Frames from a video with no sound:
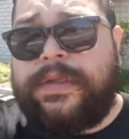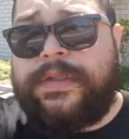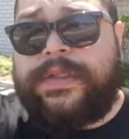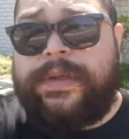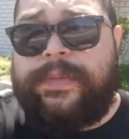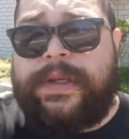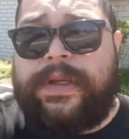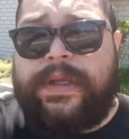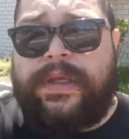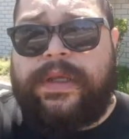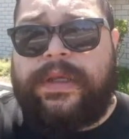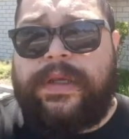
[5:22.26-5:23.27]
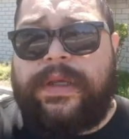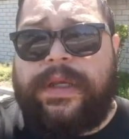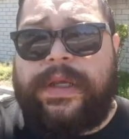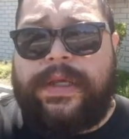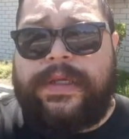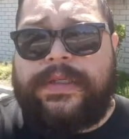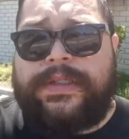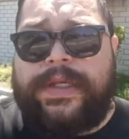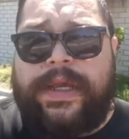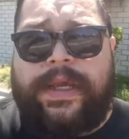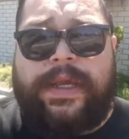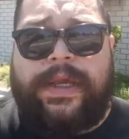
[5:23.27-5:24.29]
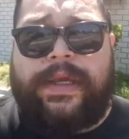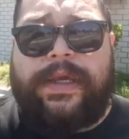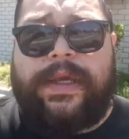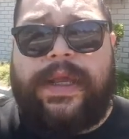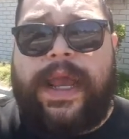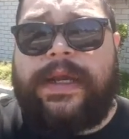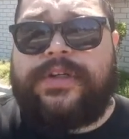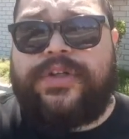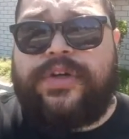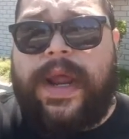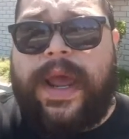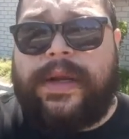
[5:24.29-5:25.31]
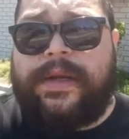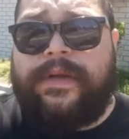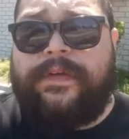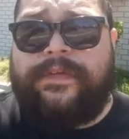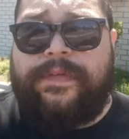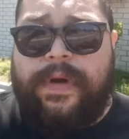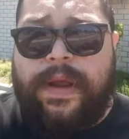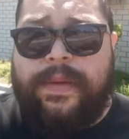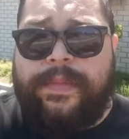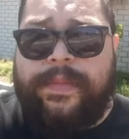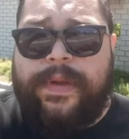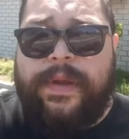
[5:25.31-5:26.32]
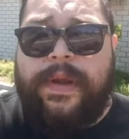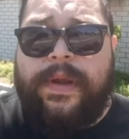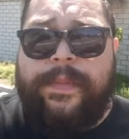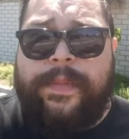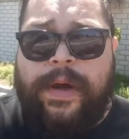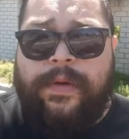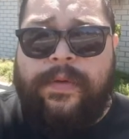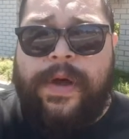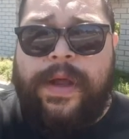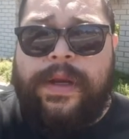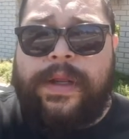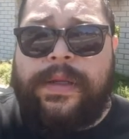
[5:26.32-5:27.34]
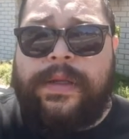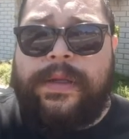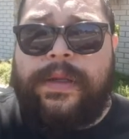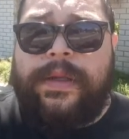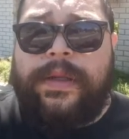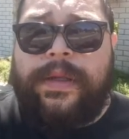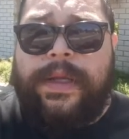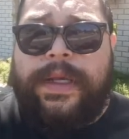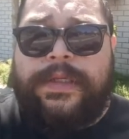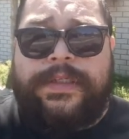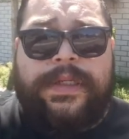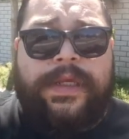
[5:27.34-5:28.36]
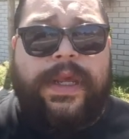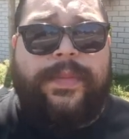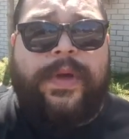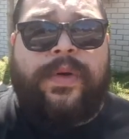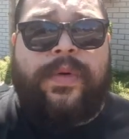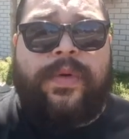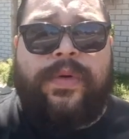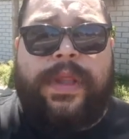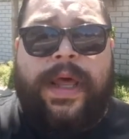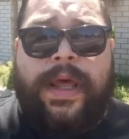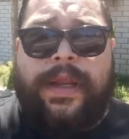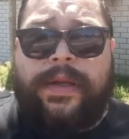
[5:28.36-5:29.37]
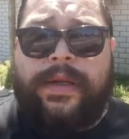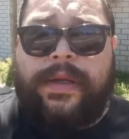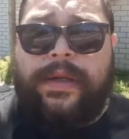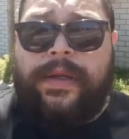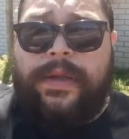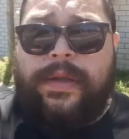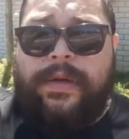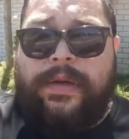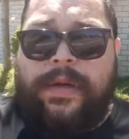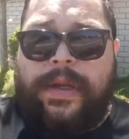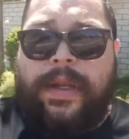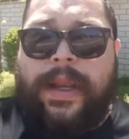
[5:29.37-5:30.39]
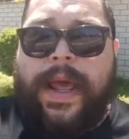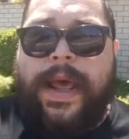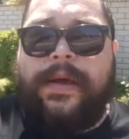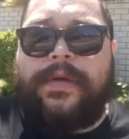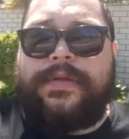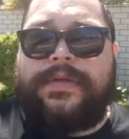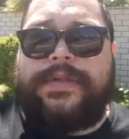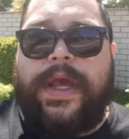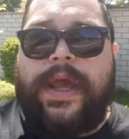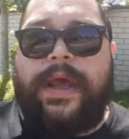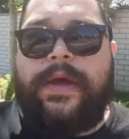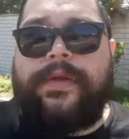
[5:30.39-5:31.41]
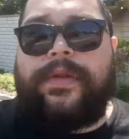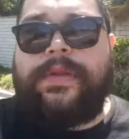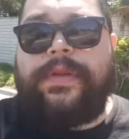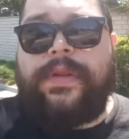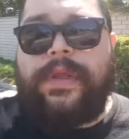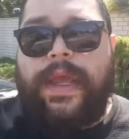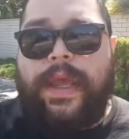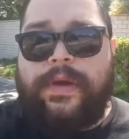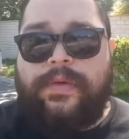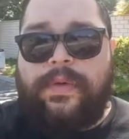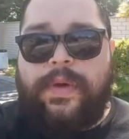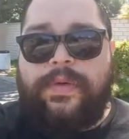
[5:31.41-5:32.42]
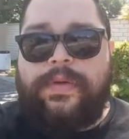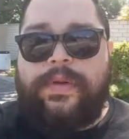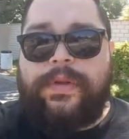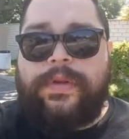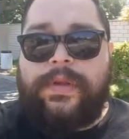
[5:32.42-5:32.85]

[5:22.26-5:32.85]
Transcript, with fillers: CBD is a extract from marijuana it's the chemical that allows health and growth